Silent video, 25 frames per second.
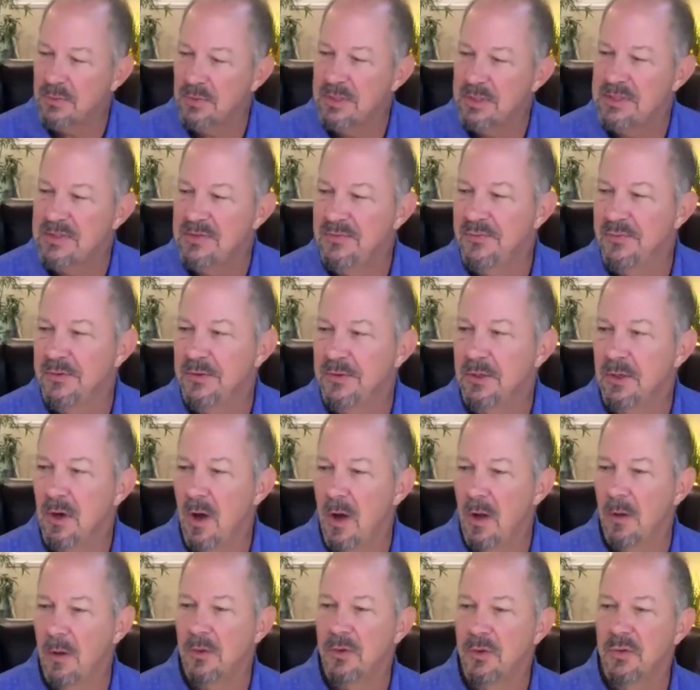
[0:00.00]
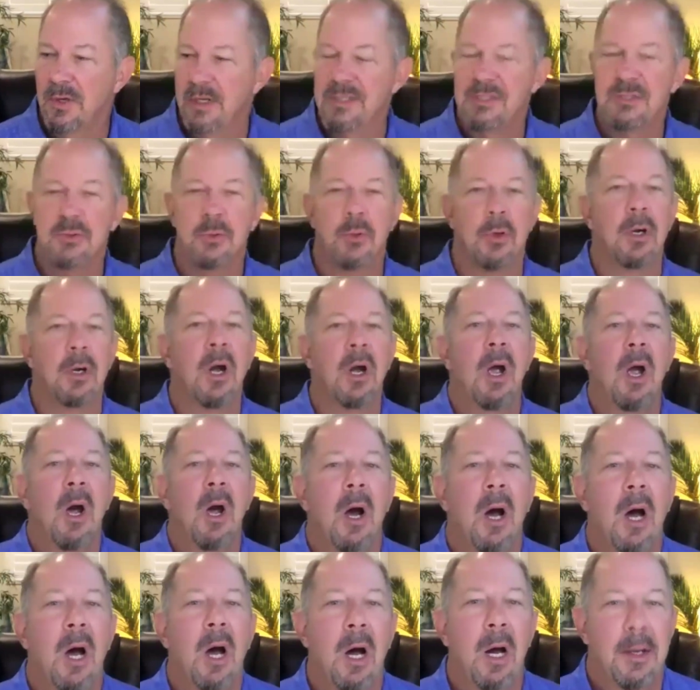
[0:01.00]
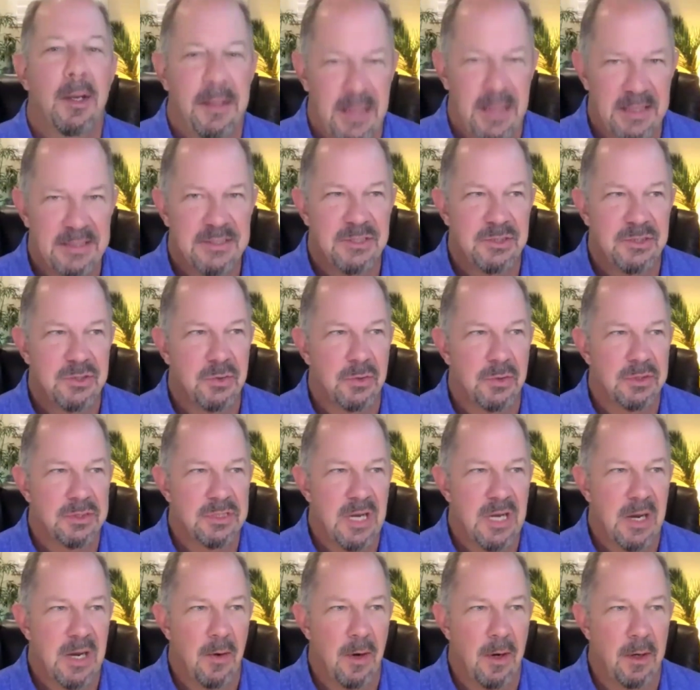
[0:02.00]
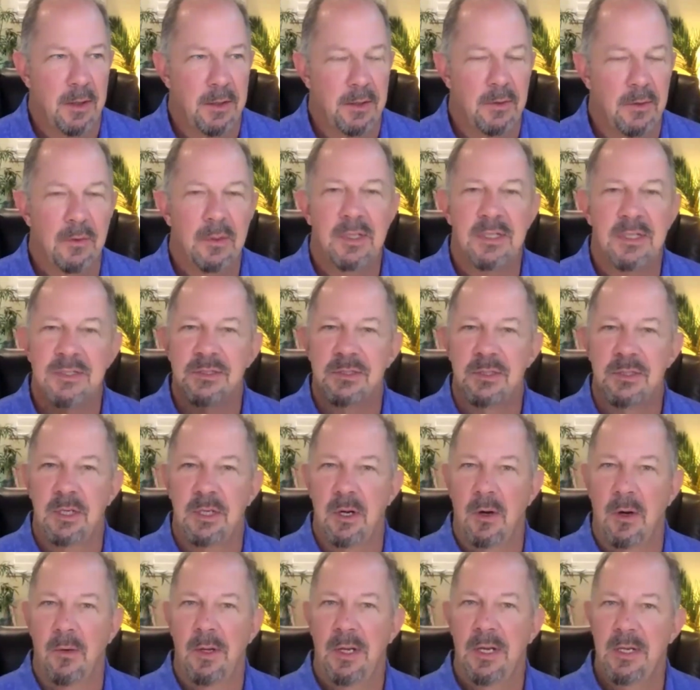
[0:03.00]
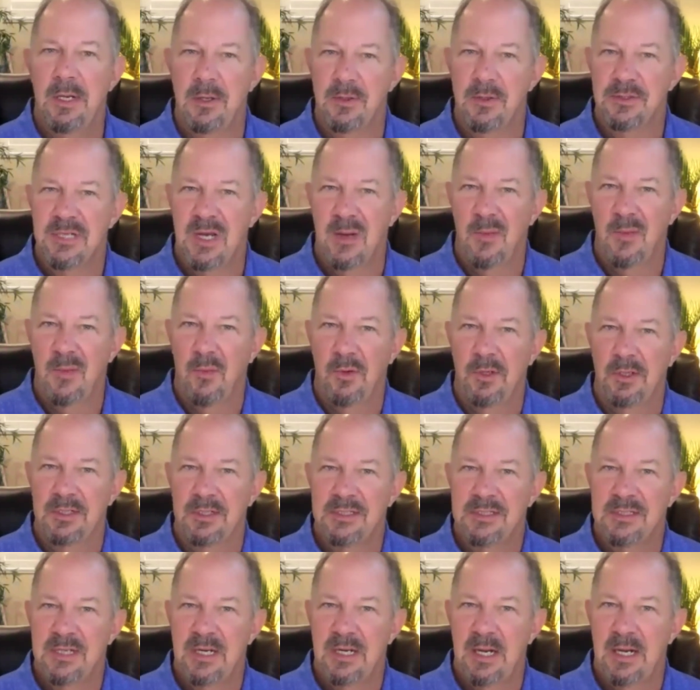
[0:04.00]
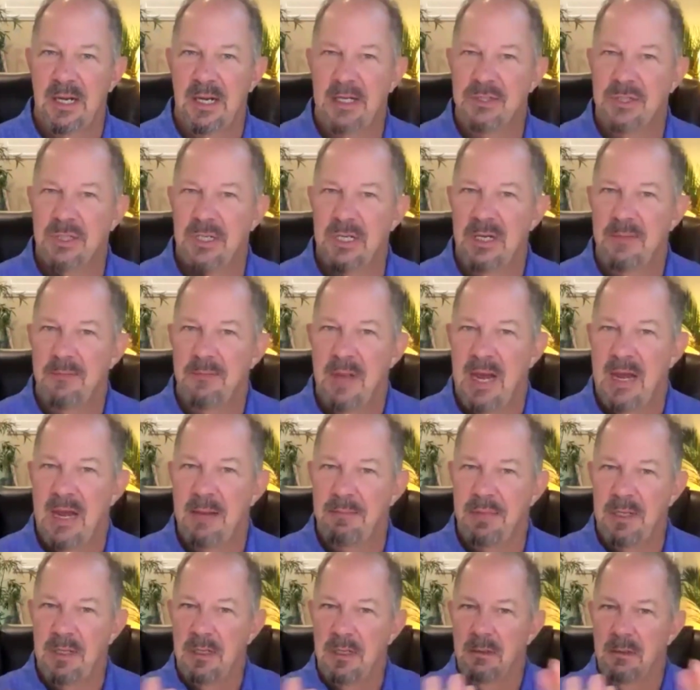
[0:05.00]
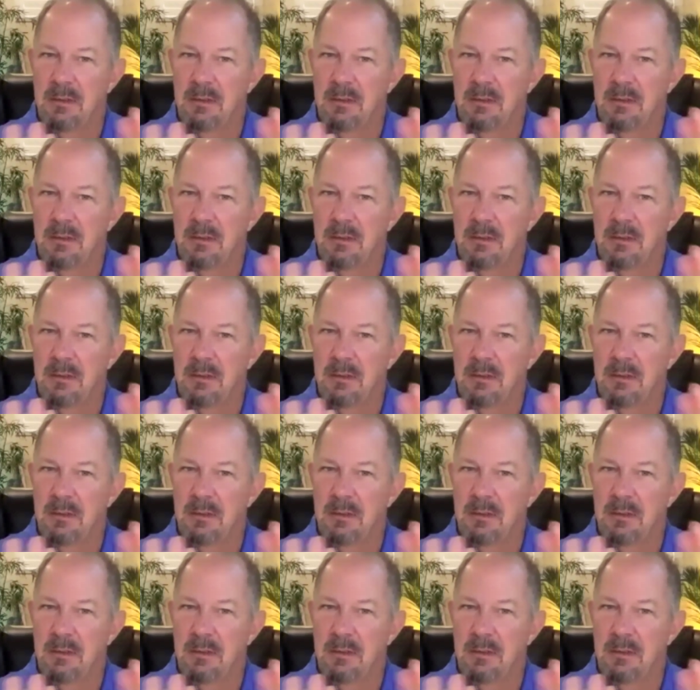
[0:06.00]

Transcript: reason for the call, Chris. Or yes, George, how are you? Because he knows I'm a real estate agent. He may be a